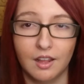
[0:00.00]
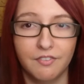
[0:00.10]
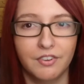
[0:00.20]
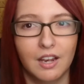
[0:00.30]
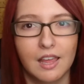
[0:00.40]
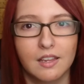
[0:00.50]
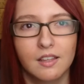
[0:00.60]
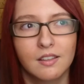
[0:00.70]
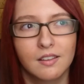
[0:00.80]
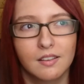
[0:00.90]
And I feel
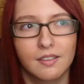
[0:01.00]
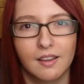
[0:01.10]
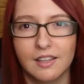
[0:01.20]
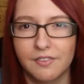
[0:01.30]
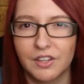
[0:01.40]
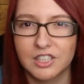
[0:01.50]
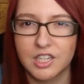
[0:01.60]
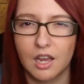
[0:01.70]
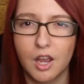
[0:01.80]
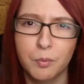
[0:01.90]
like science
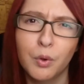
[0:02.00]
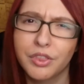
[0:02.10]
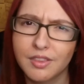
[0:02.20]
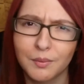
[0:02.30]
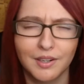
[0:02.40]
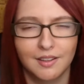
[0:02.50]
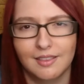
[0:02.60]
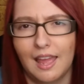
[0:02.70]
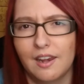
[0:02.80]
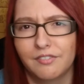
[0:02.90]
fiction, I want to
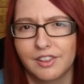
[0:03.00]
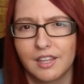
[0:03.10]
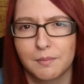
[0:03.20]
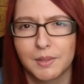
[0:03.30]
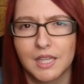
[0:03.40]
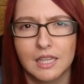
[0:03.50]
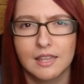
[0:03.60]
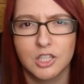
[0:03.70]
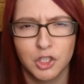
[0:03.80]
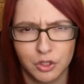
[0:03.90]
understand everything because
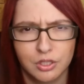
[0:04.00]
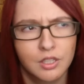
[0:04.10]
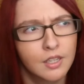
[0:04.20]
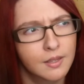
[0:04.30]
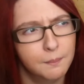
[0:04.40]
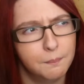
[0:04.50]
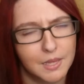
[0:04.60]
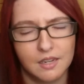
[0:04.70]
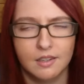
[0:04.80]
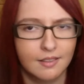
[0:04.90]
it should
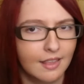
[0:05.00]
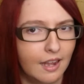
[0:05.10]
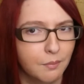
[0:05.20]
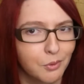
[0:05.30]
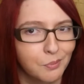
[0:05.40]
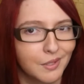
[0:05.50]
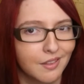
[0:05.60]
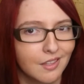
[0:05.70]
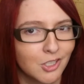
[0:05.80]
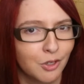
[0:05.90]
be understandable,
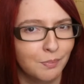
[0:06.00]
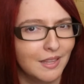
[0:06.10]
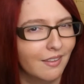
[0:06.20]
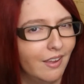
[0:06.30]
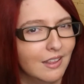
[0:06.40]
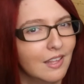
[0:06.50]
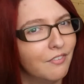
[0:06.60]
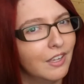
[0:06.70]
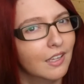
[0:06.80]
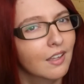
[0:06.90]
because it should be
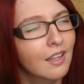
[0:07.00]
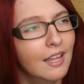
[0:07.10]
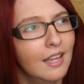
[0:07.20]
scientific.